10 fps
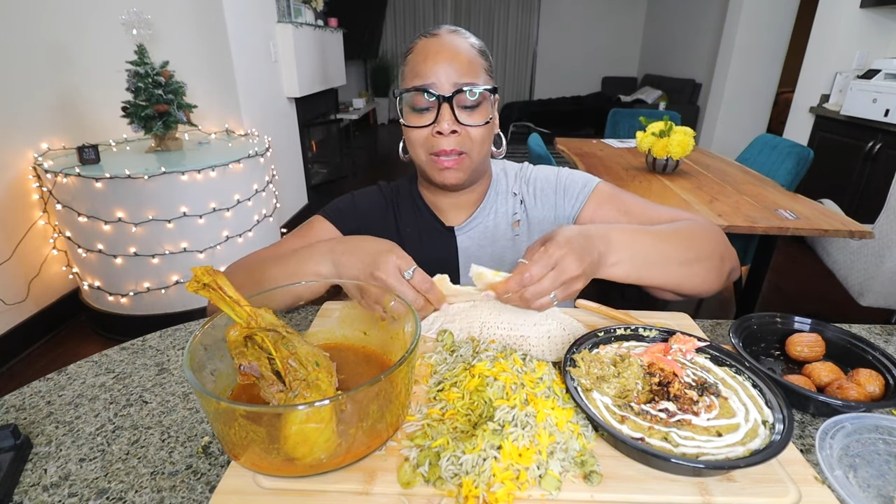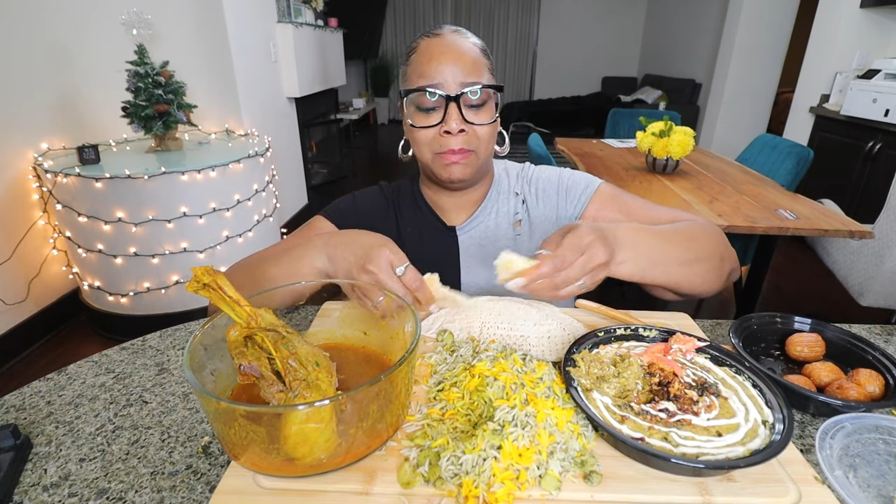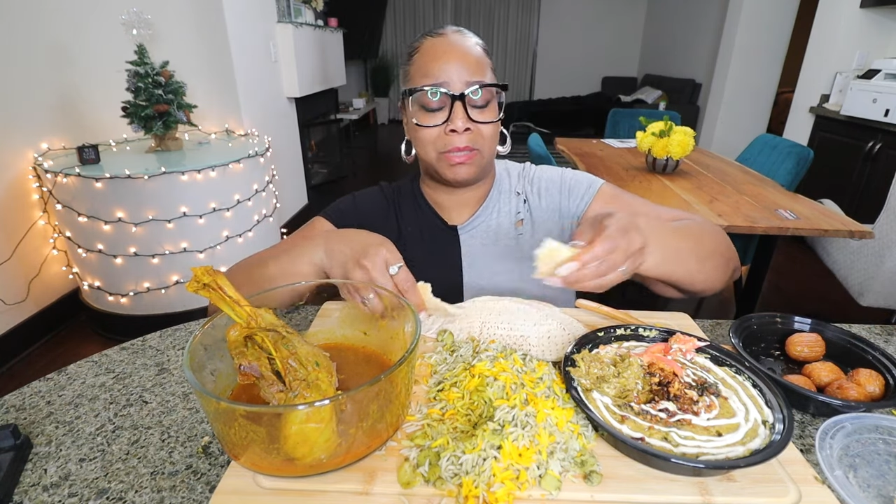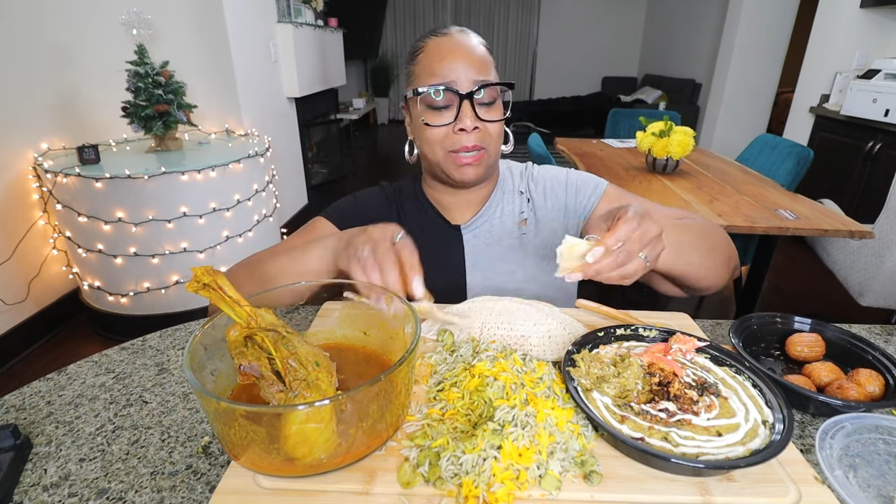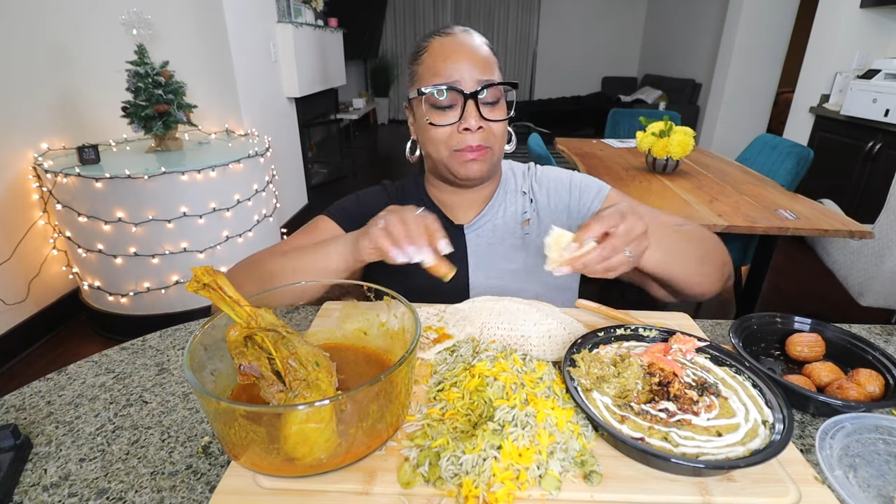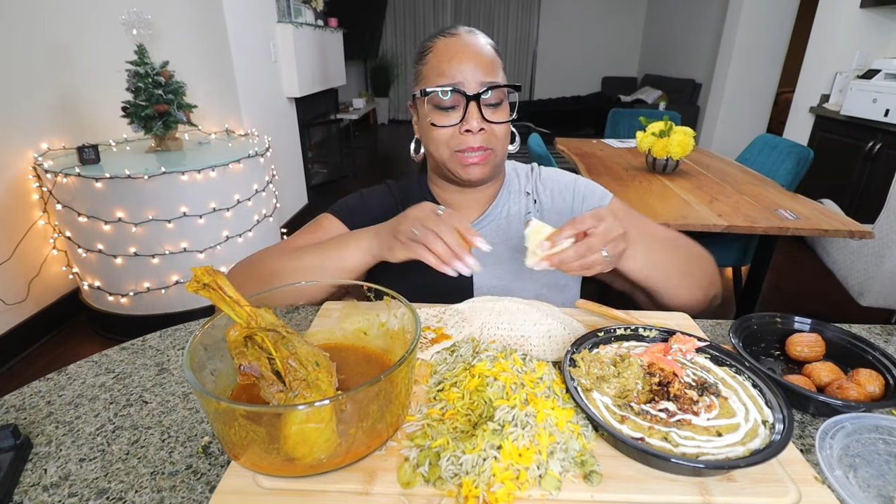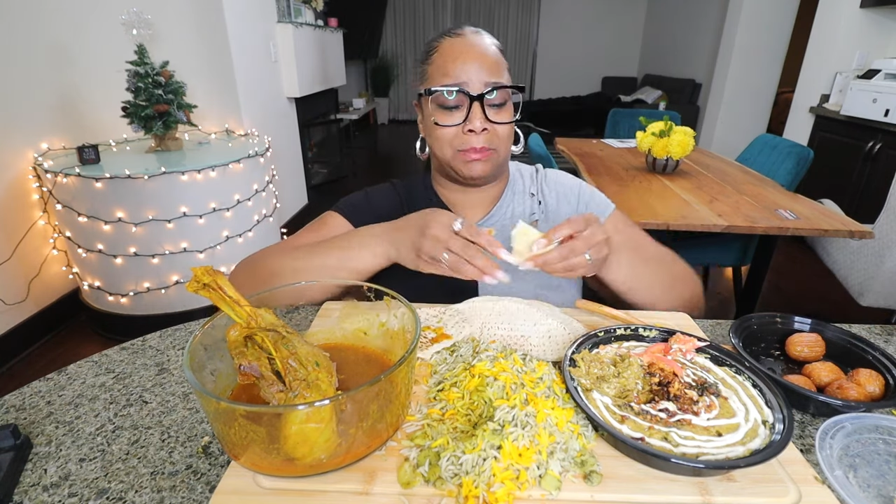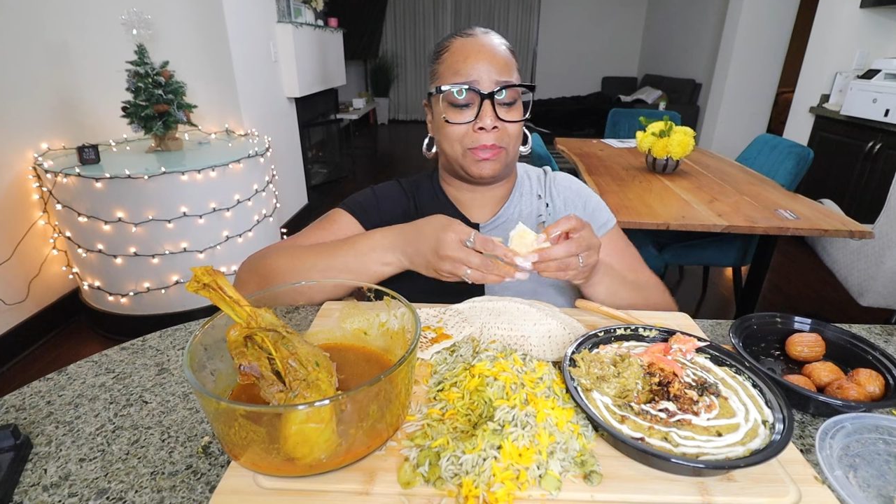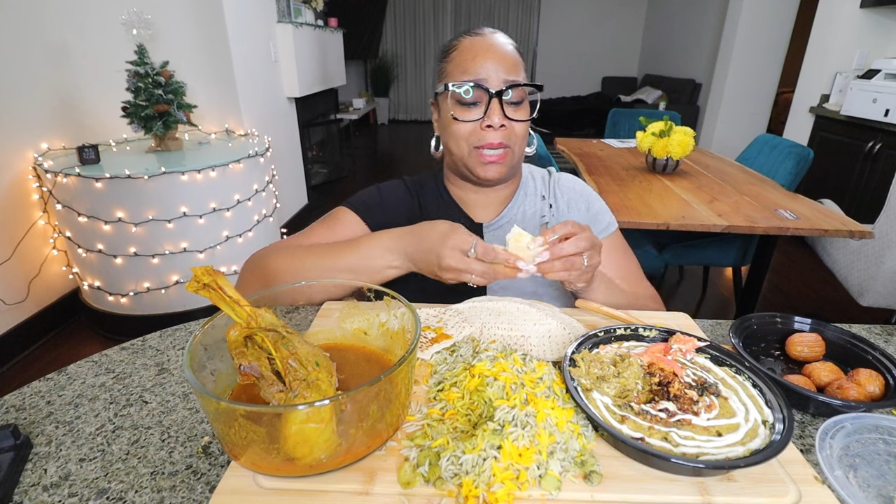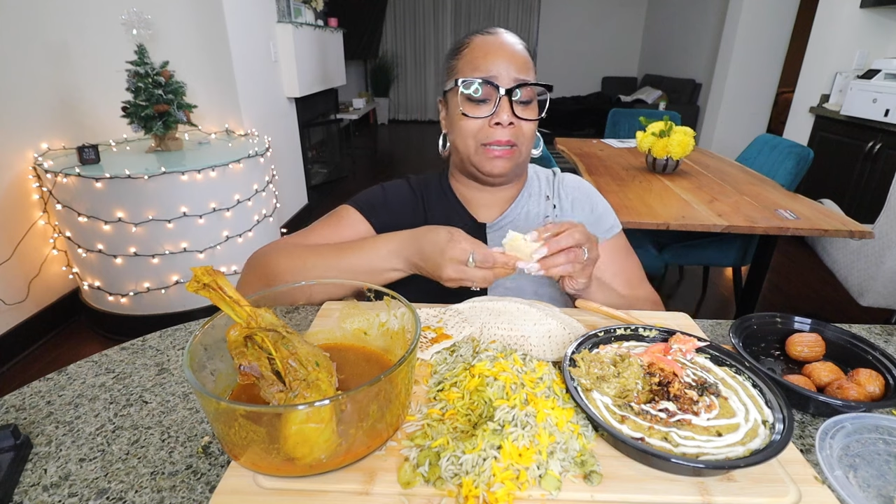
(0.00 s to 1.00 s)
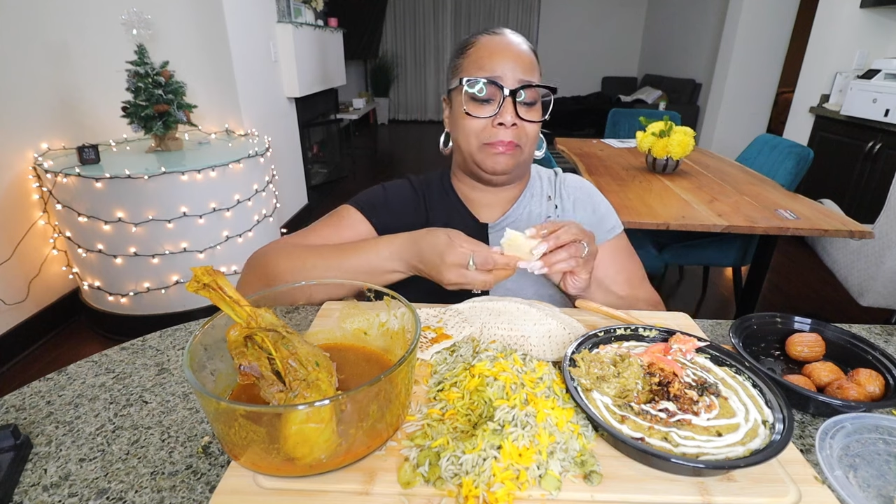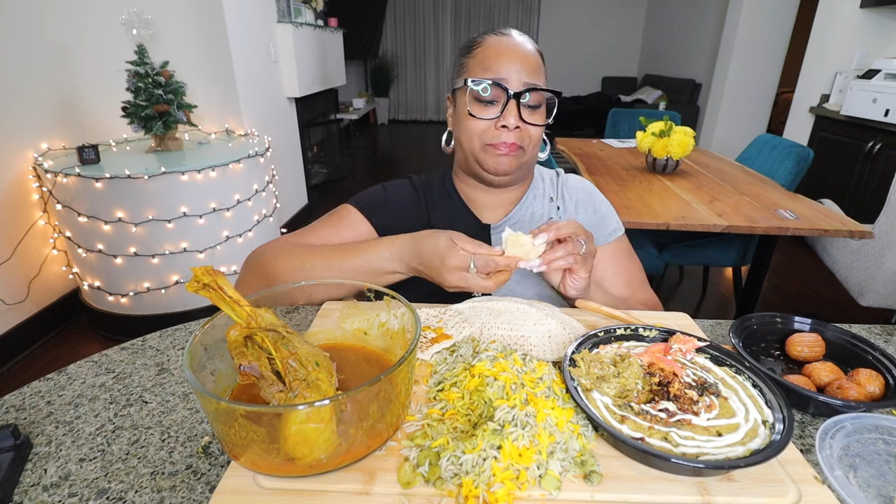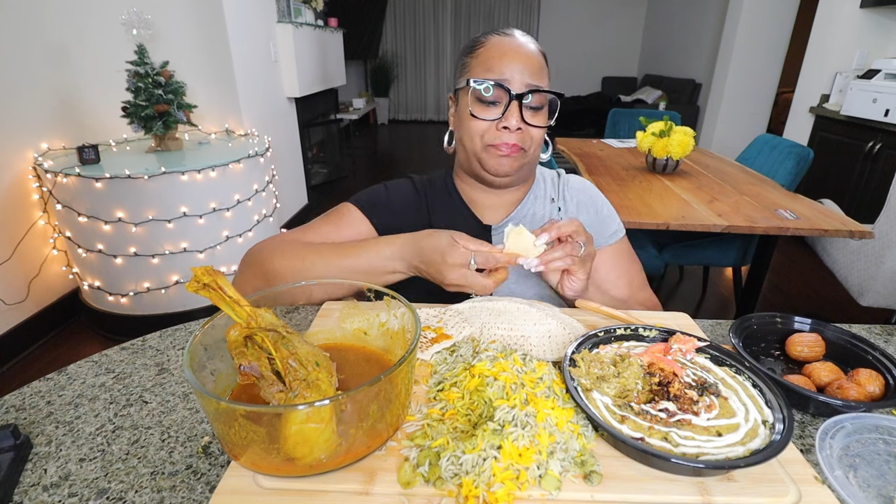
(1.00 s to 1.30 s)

Try with some bread.